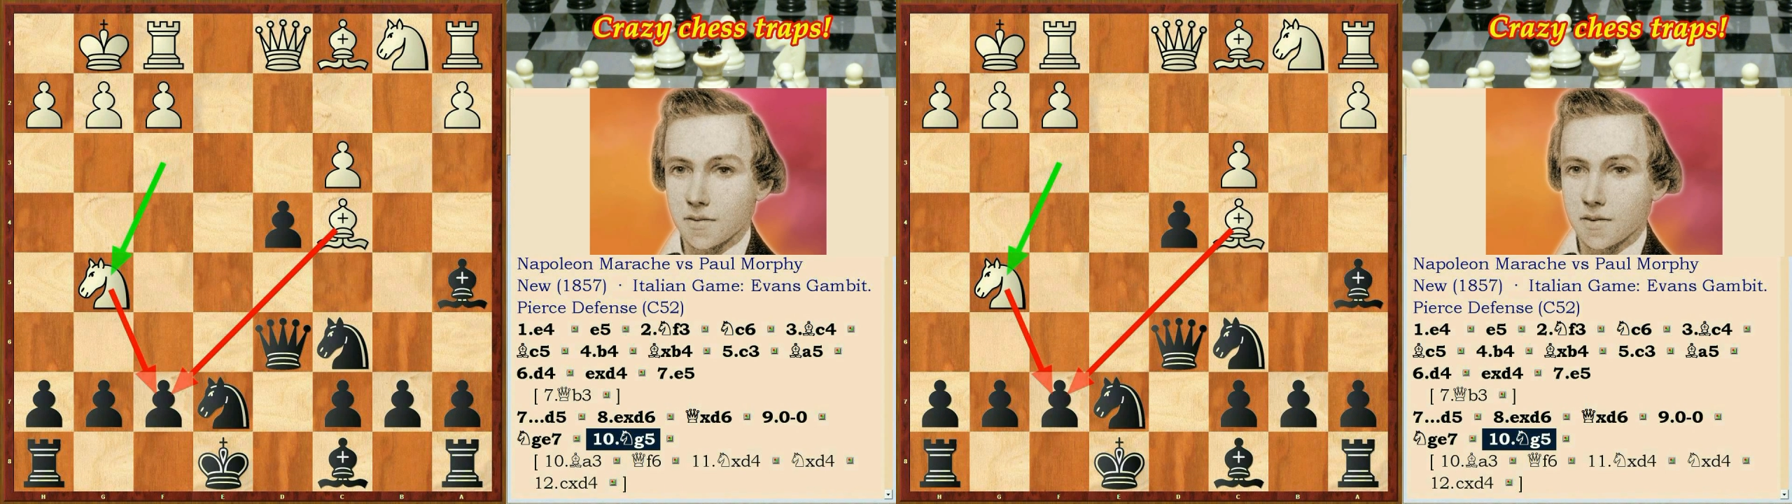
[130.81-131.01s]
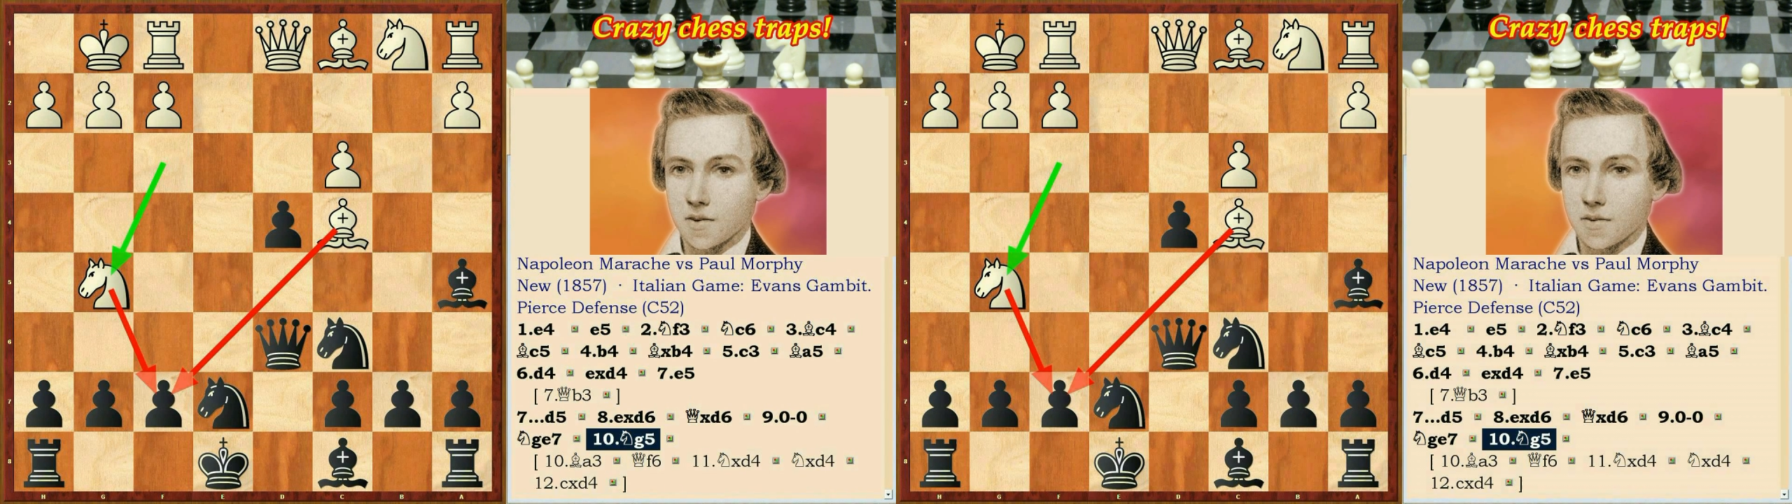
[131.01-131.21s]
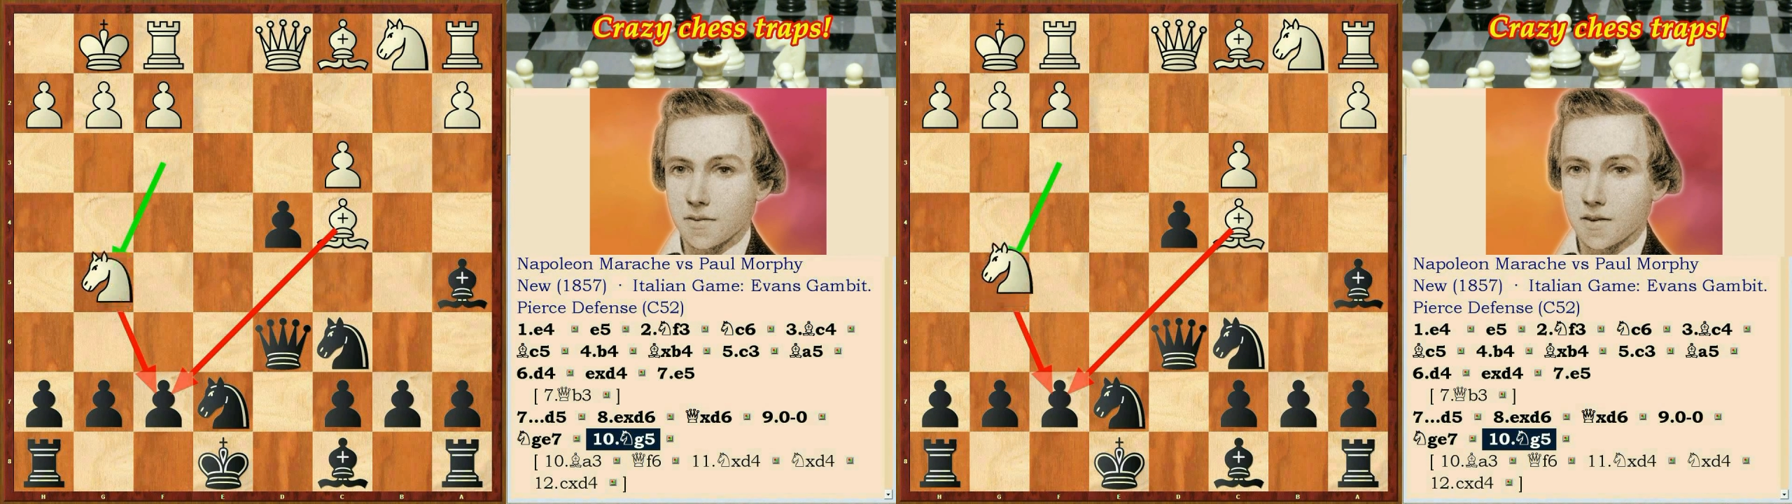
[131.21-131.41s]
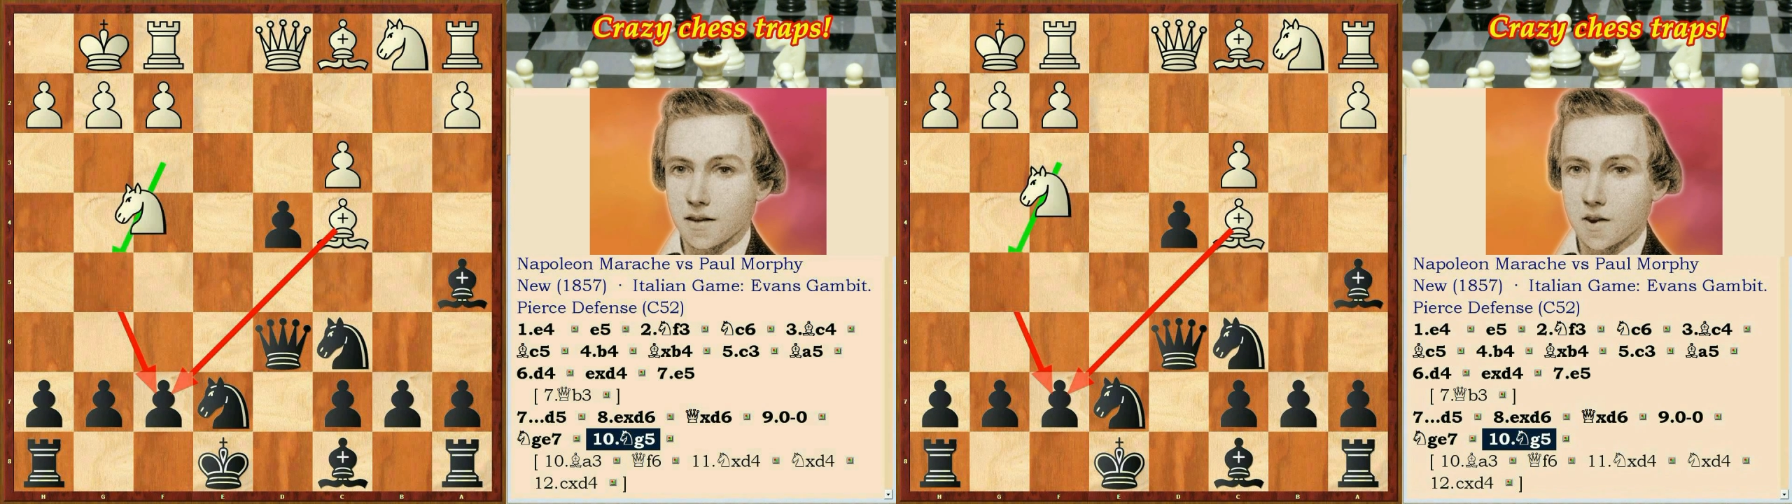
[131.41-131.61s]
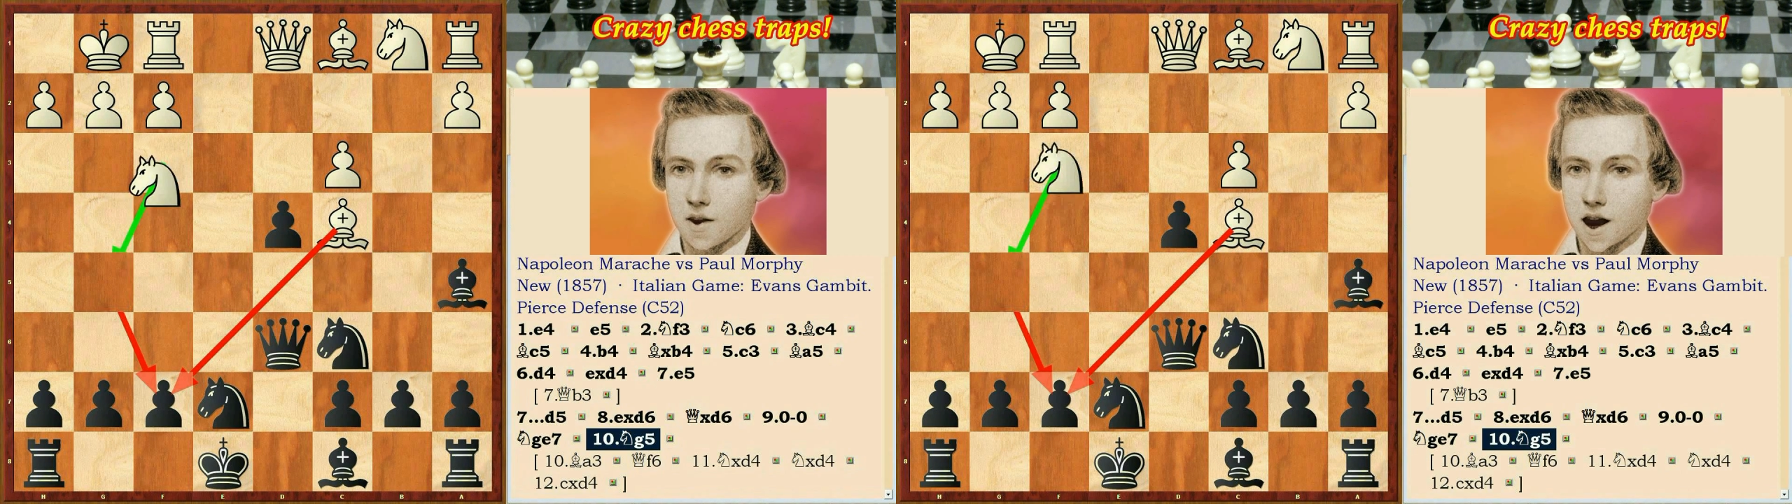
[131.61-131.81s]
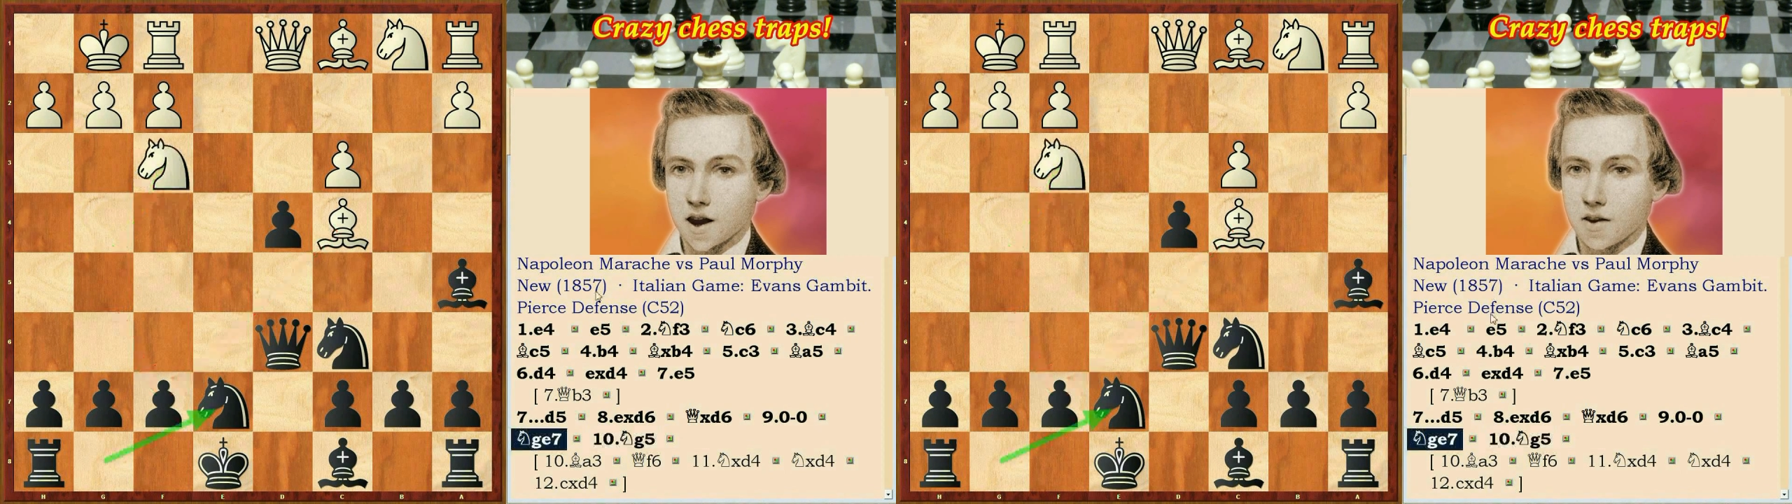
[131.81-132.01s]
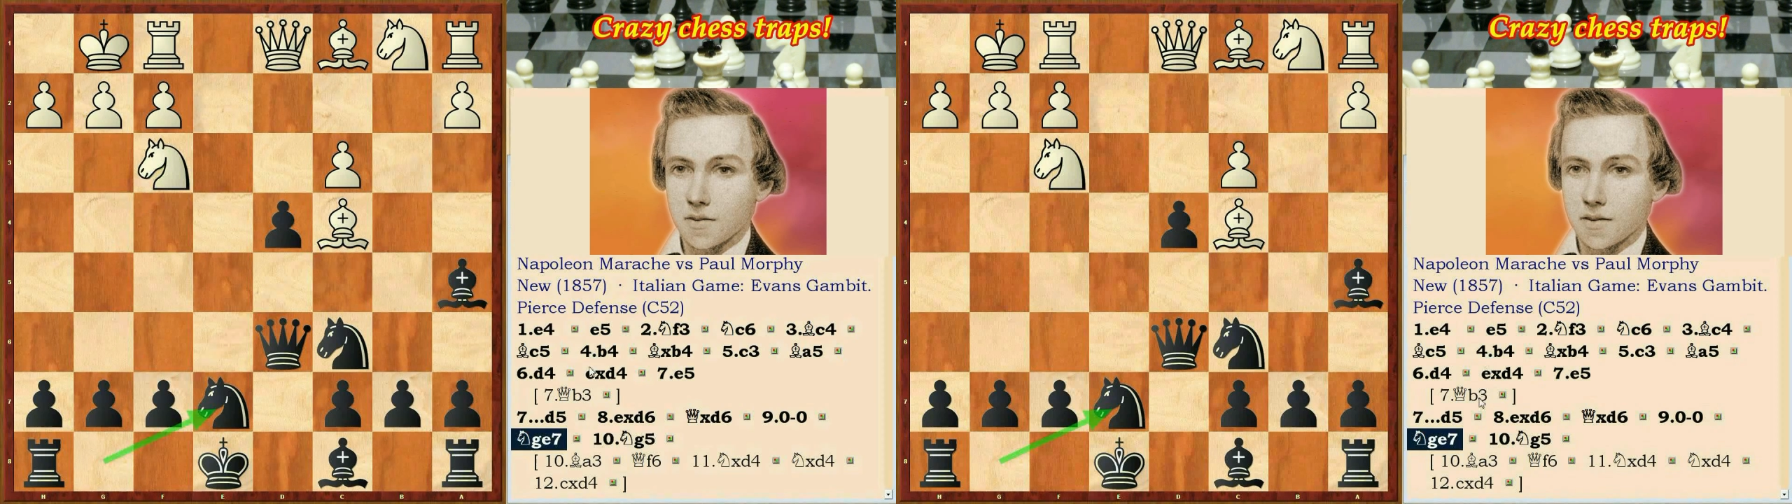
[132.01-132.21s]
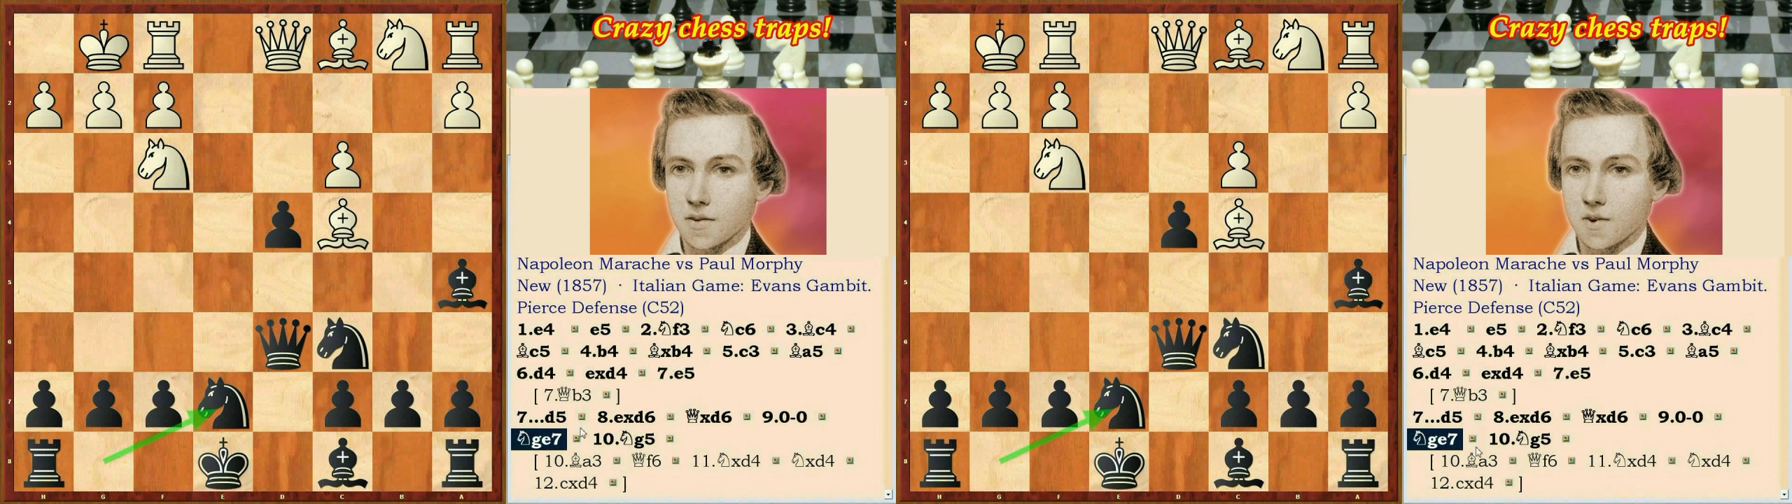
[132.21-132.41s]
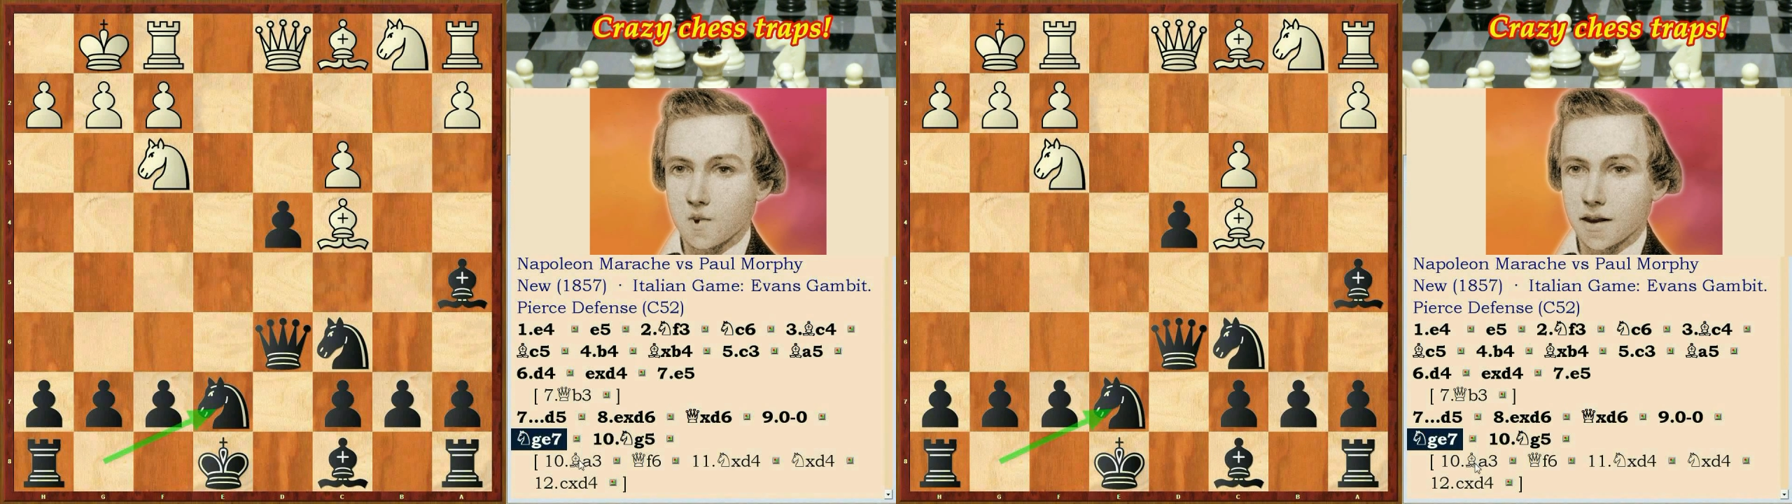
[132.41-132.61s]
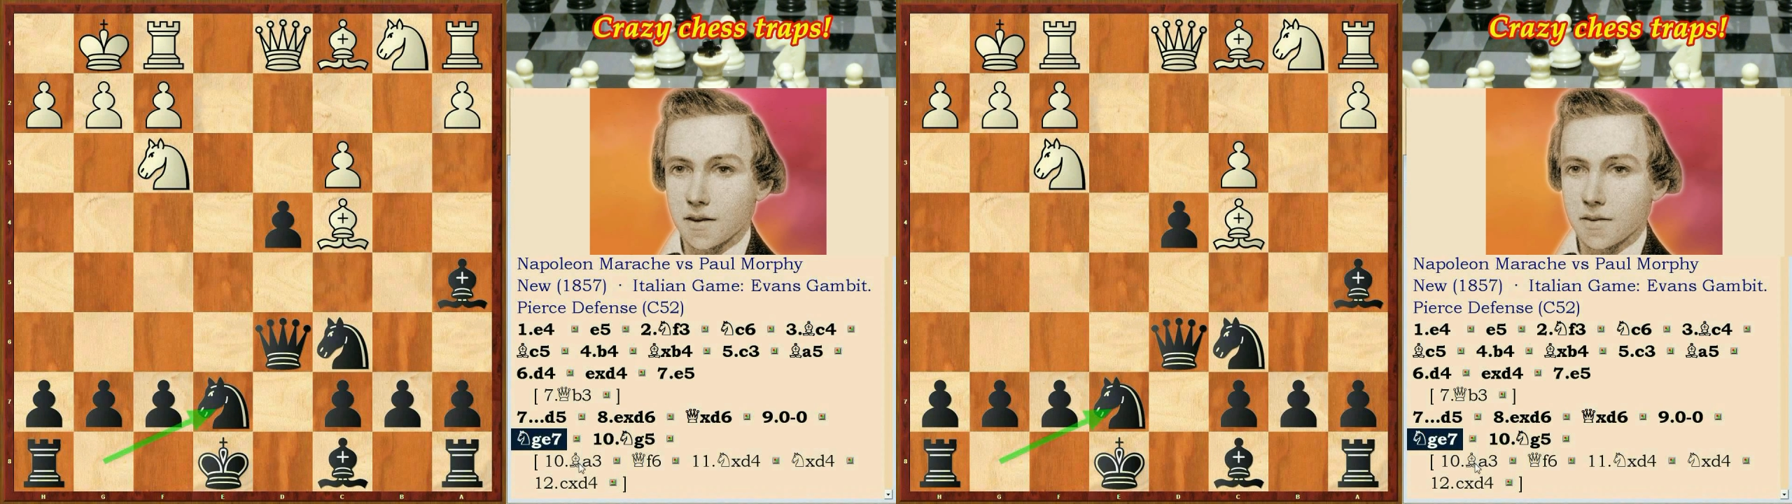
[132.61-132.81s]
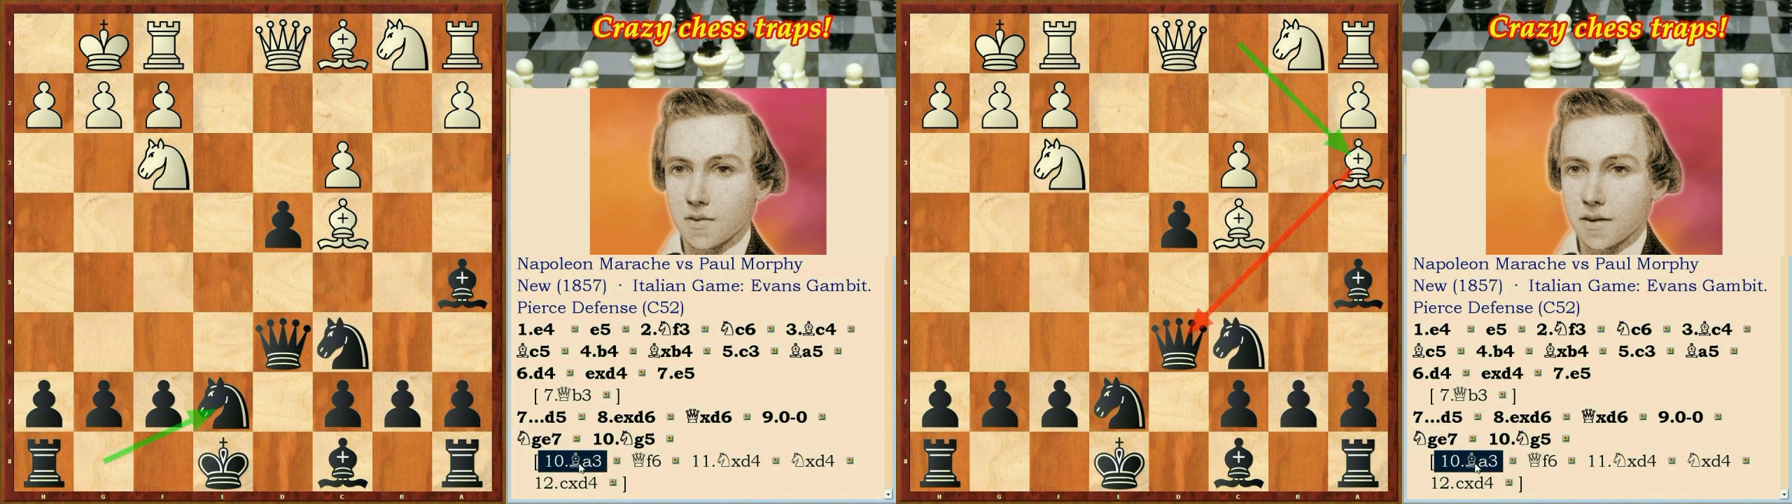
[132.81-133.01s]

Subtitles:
Much more for white could play